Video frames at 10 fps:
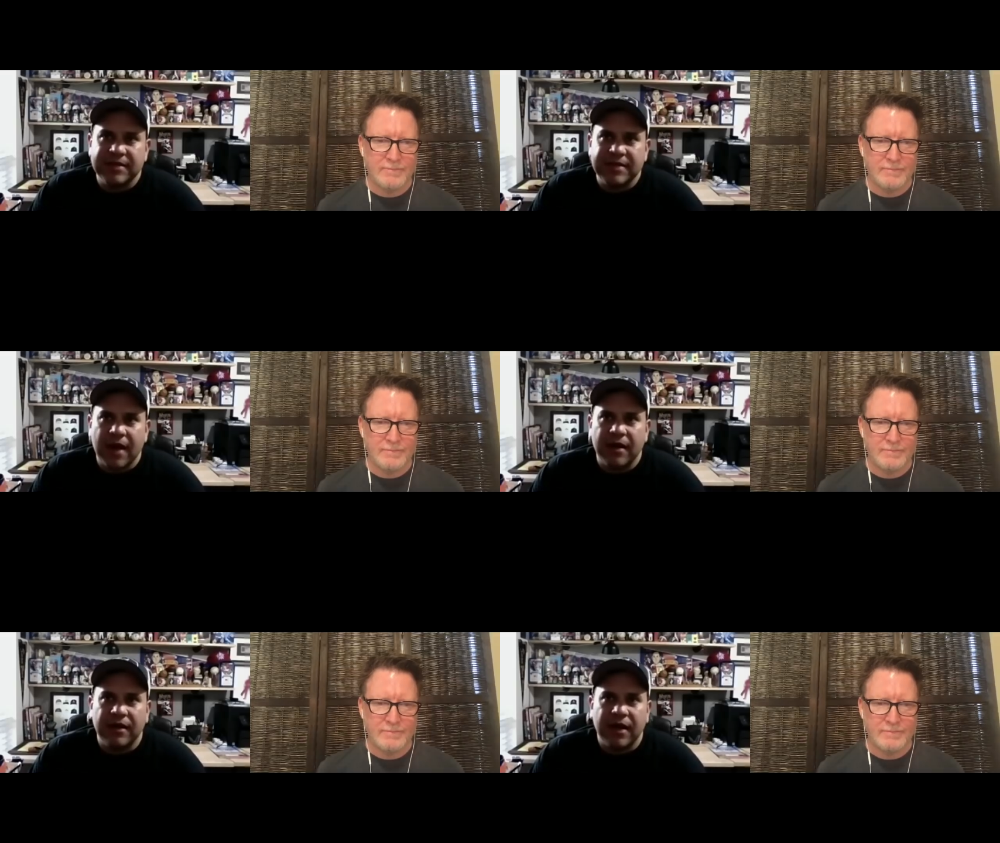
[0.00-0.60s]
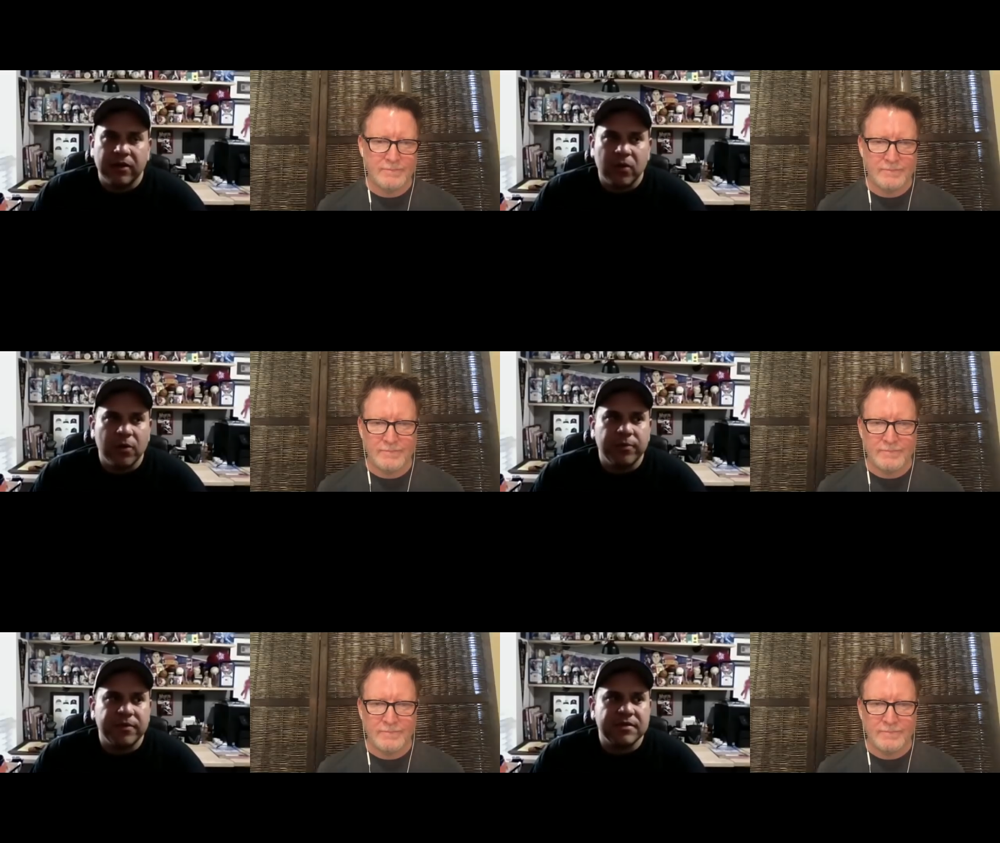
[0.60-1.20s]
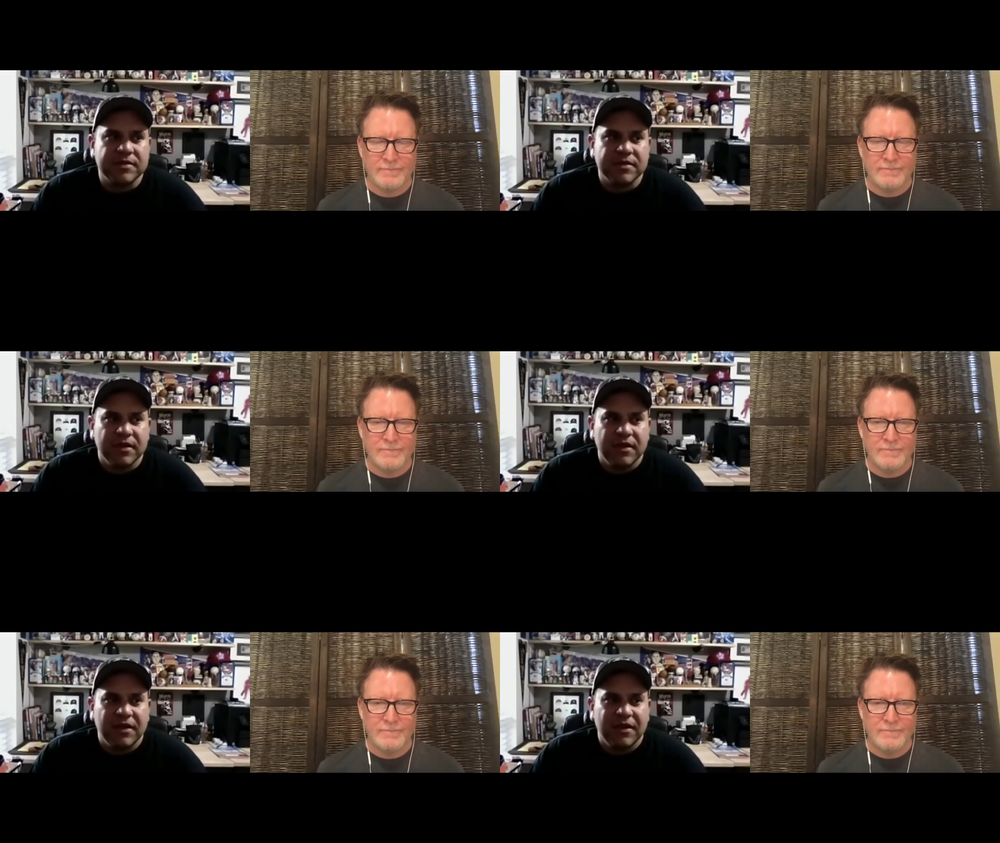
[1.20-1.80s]
Speaker 1: saturday down in corpus
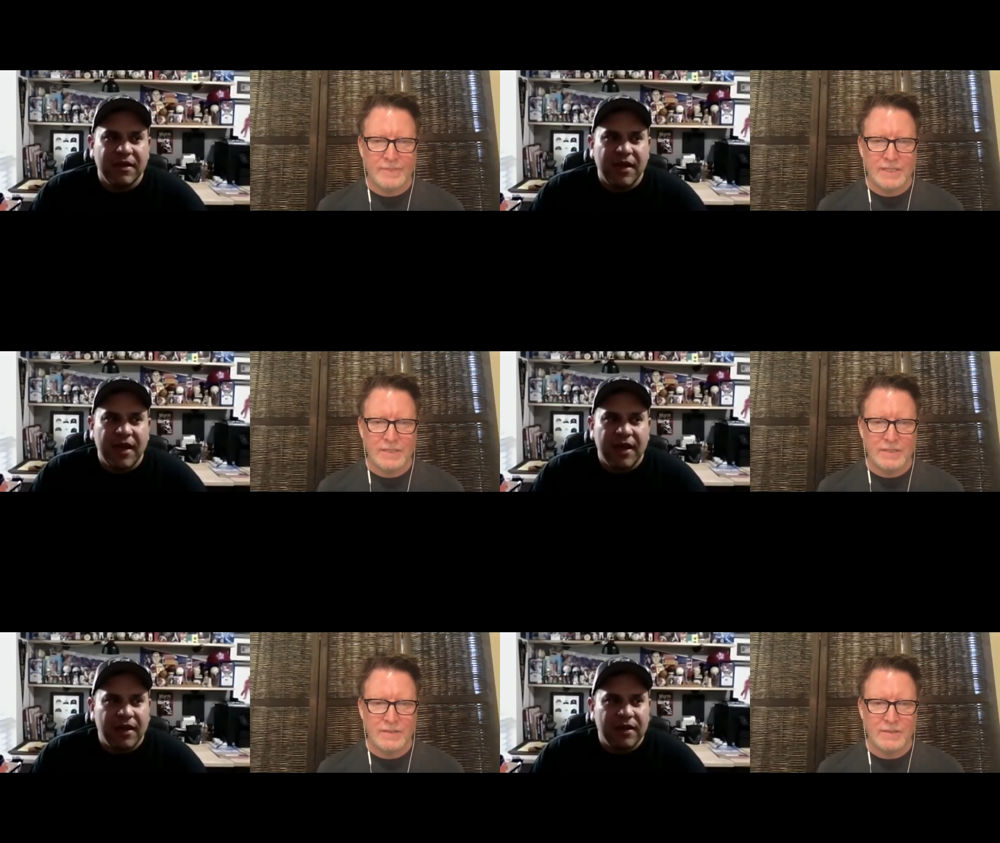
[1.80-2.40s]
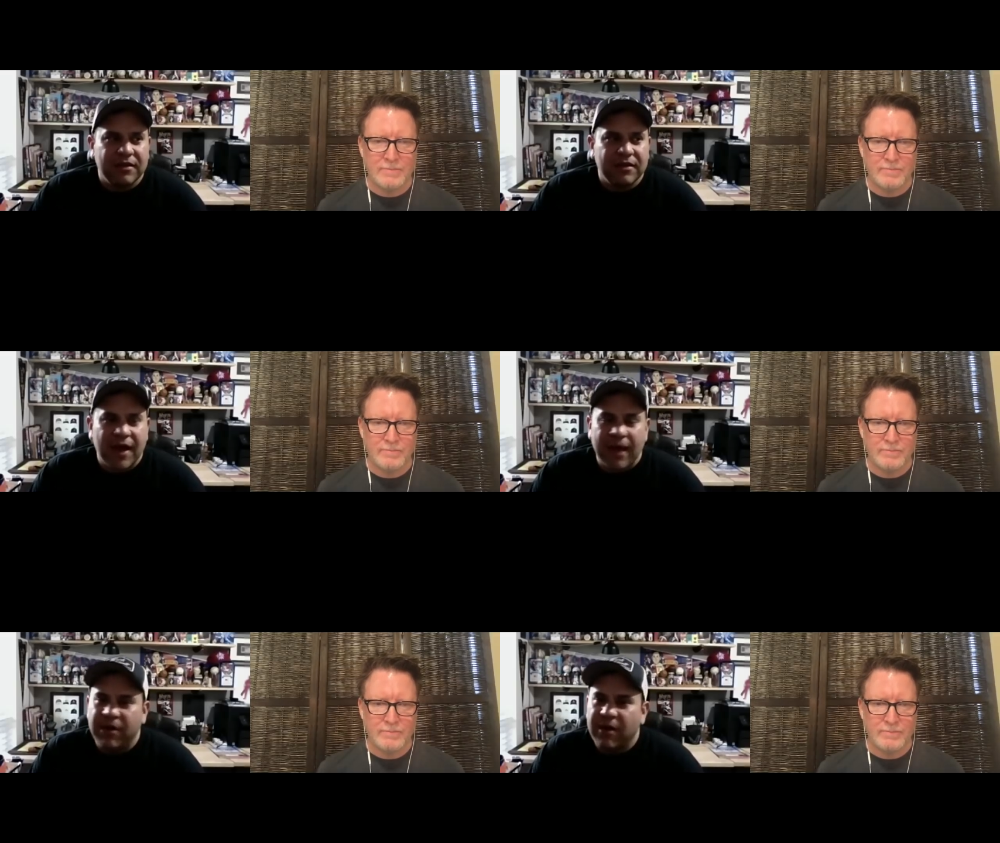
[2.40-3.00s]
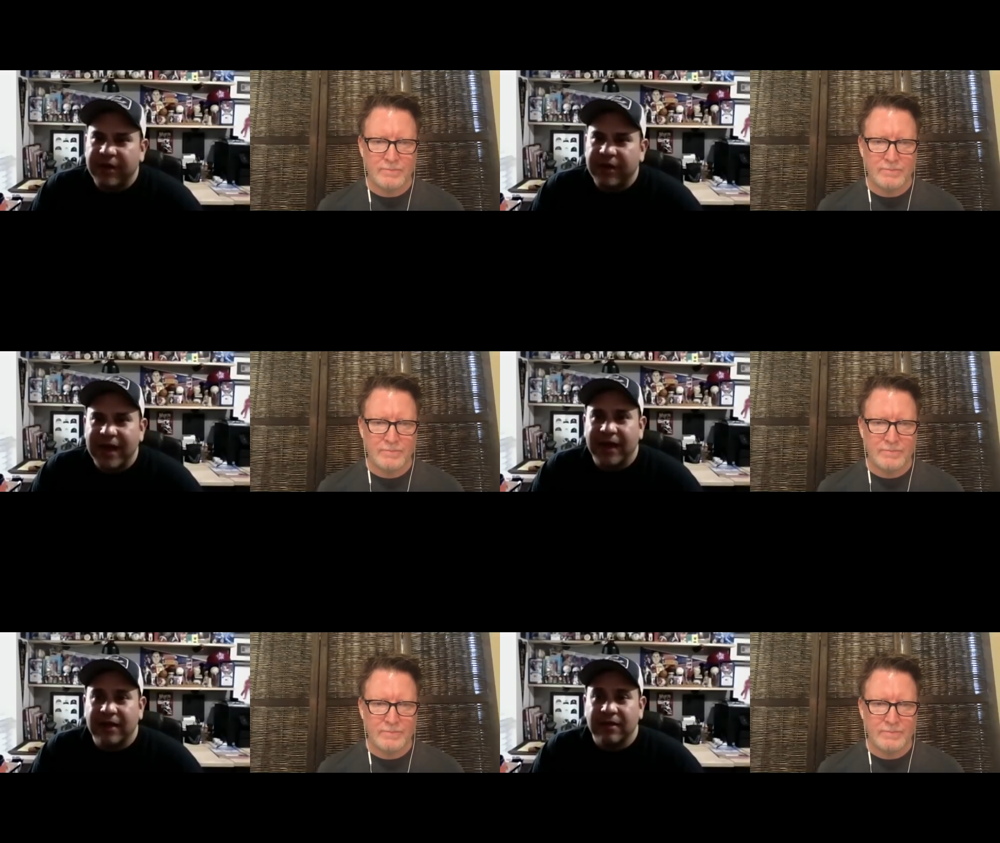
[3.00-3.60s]
and i probably
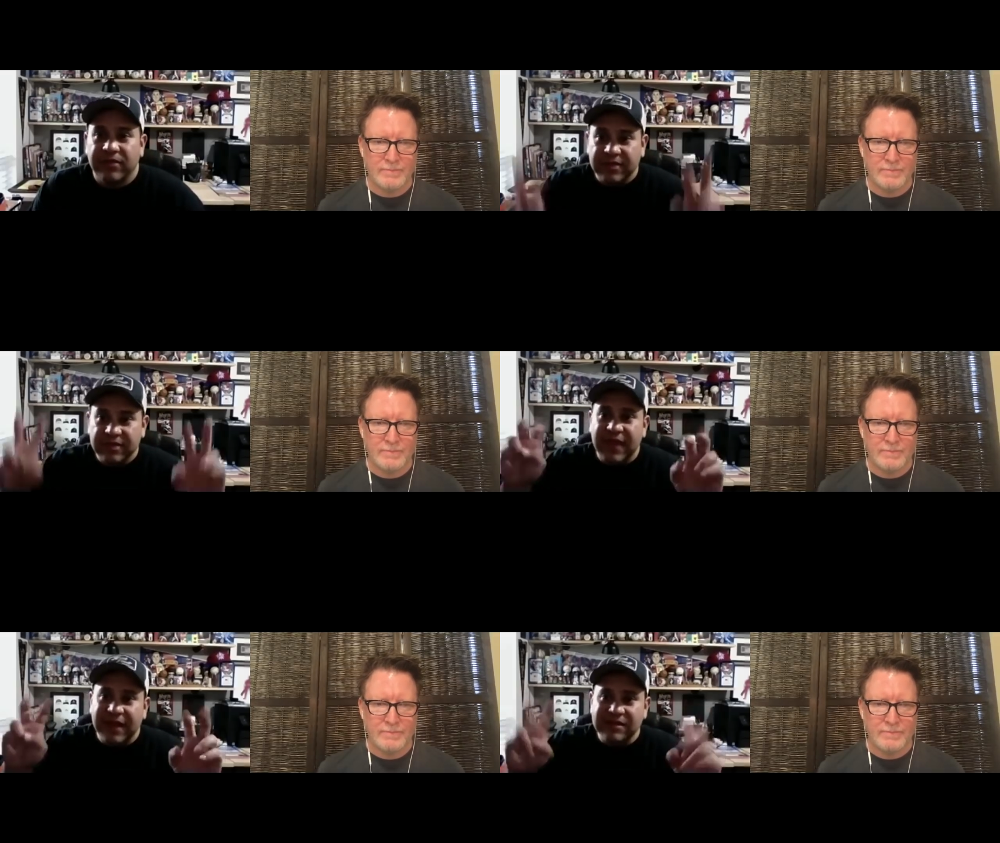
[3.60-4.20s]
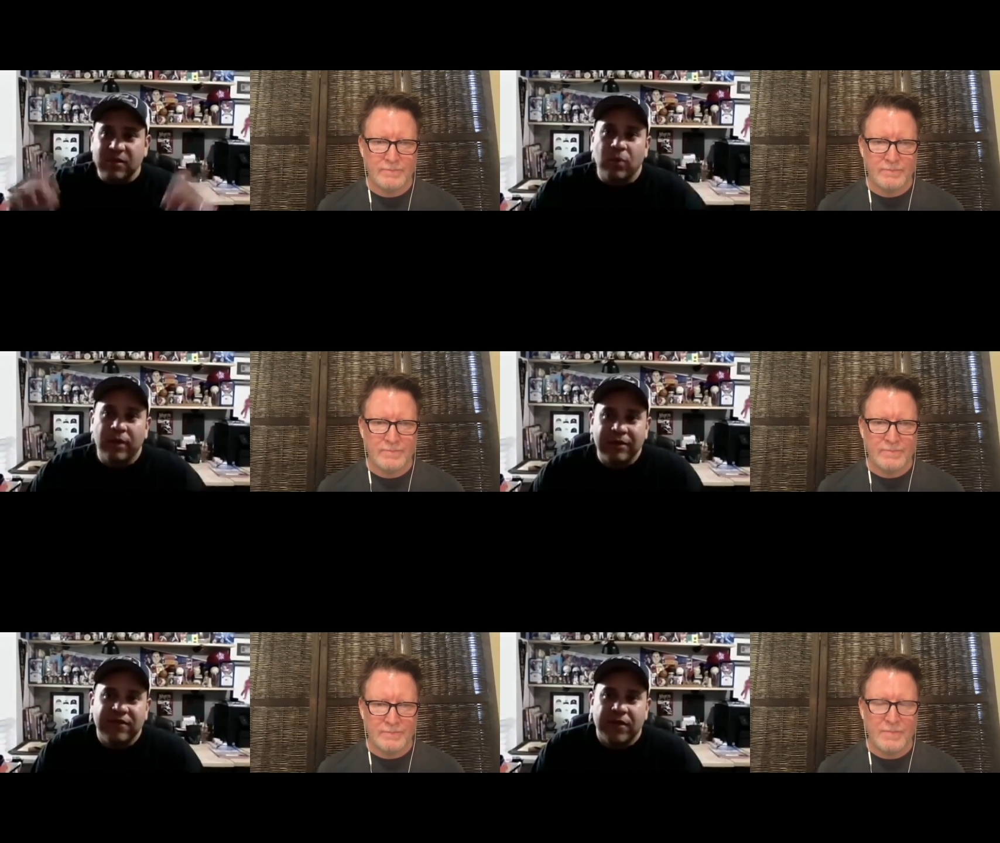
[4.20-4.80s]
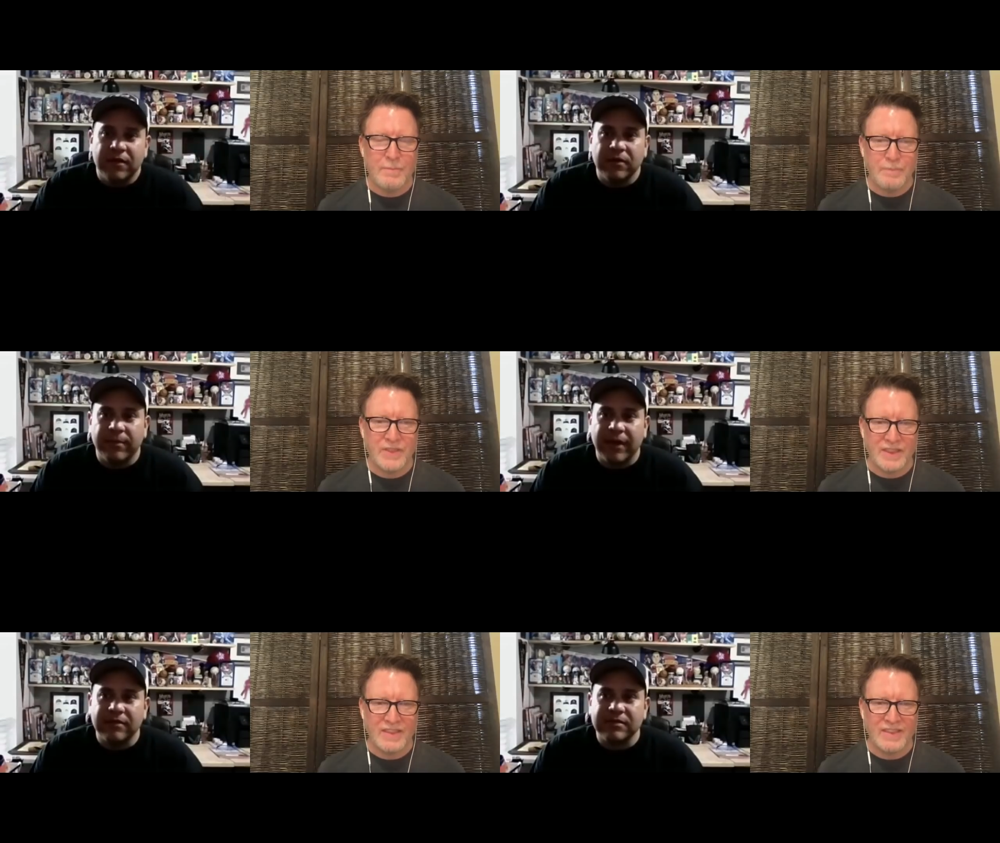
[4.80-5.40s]
had that's the one photo
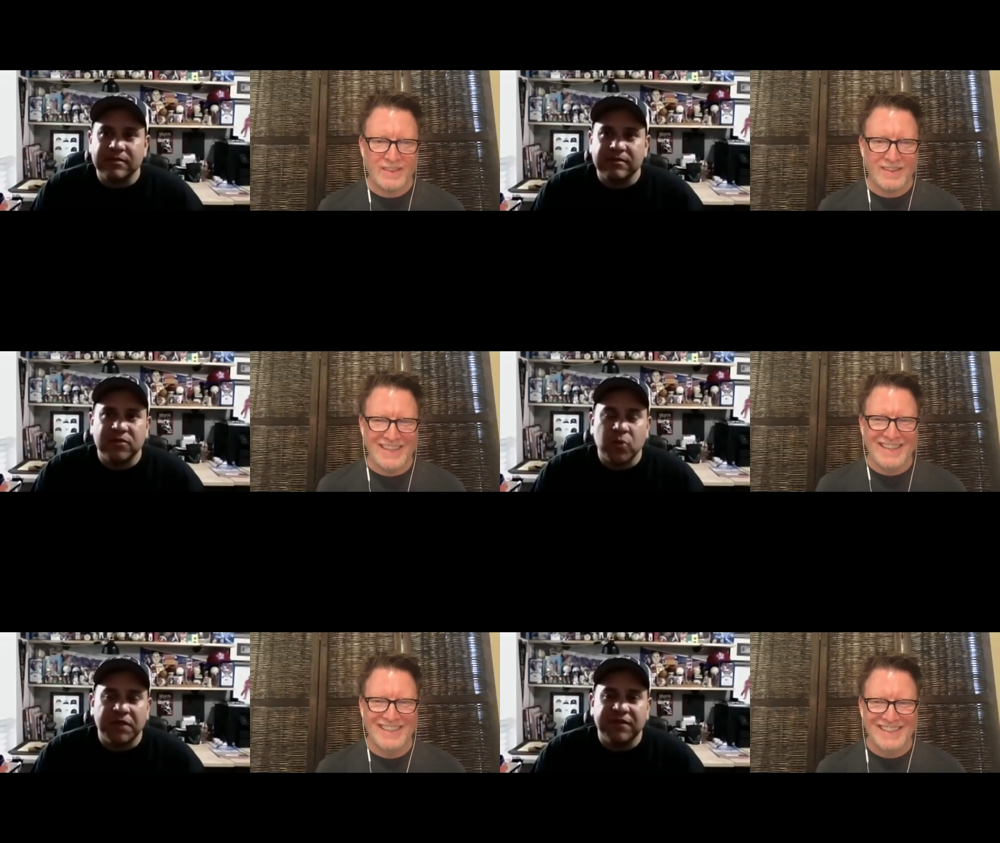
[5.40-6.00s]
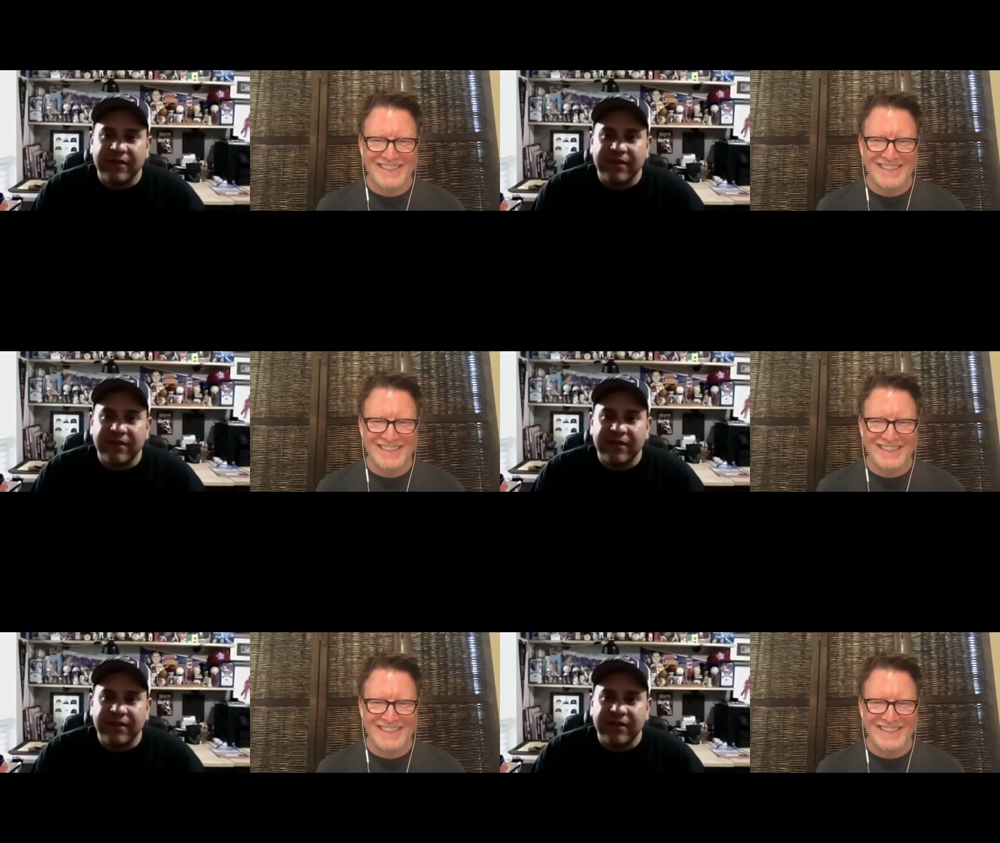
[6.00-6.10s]
about 25